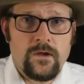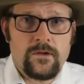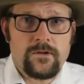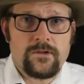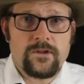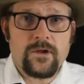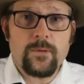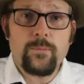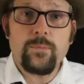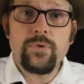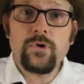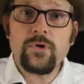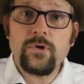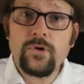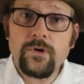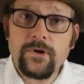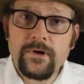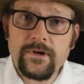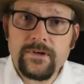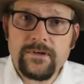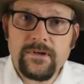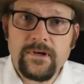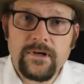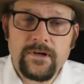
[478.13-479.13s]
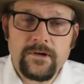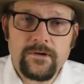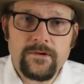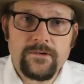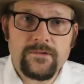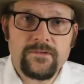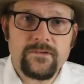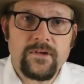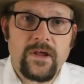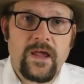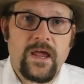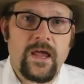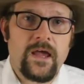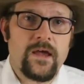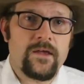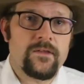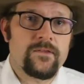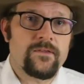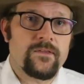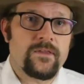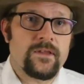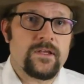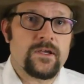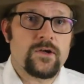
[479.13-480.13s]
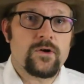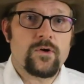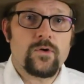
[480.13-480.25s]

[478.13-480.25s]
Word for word: the pleurodires and the